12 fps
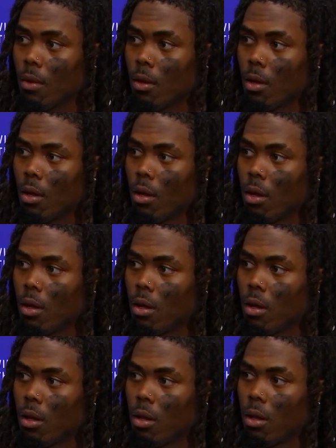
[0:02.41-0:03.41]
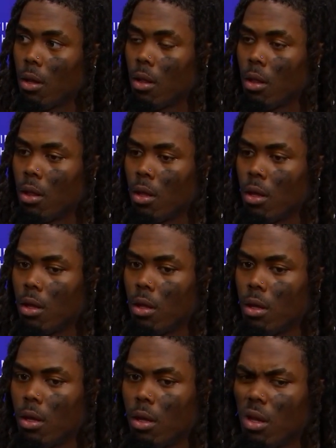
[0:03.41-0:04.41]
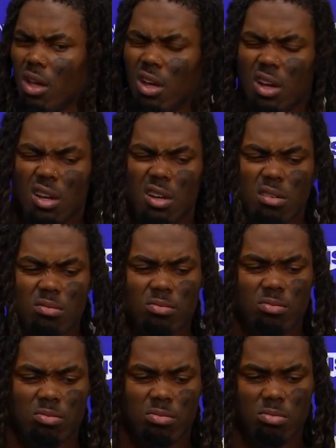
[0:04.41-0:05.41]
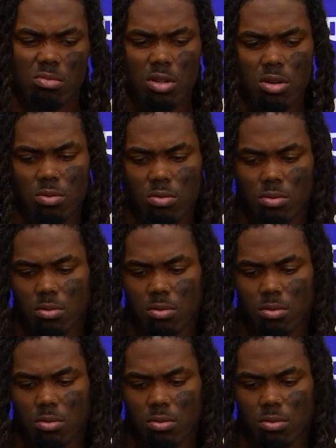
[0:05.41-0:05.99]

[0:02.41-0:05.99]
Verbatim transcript: throughout the whole game, right to the very end?